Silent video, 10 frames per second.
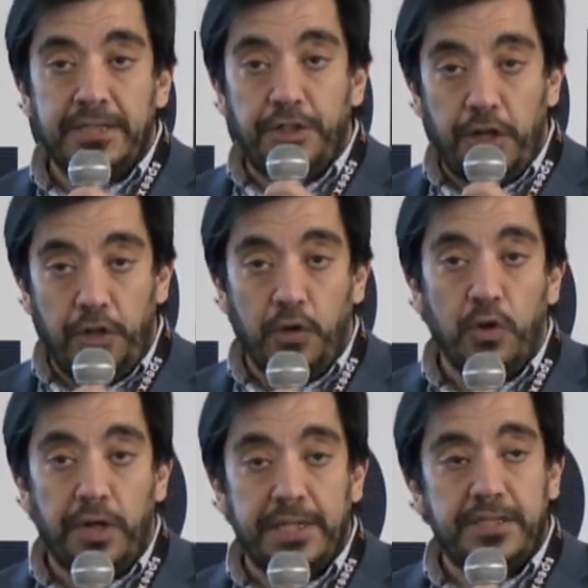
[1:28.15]
to know your
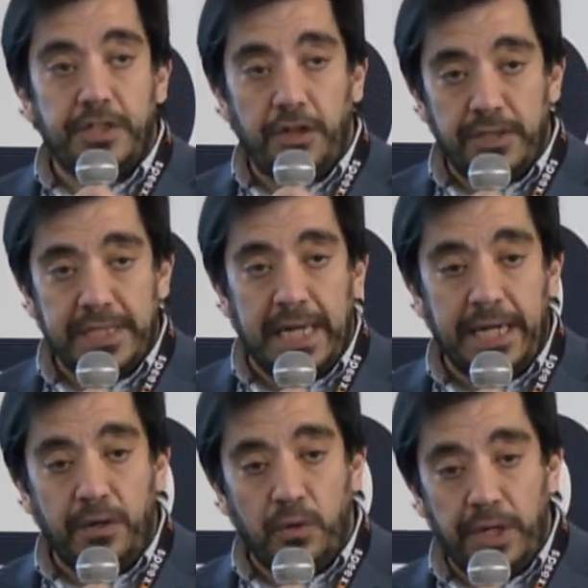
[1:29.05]
audience, to know your
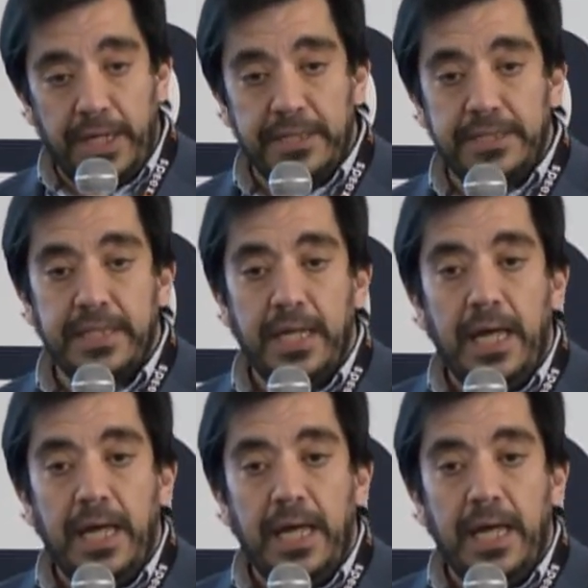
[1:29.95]
target audience.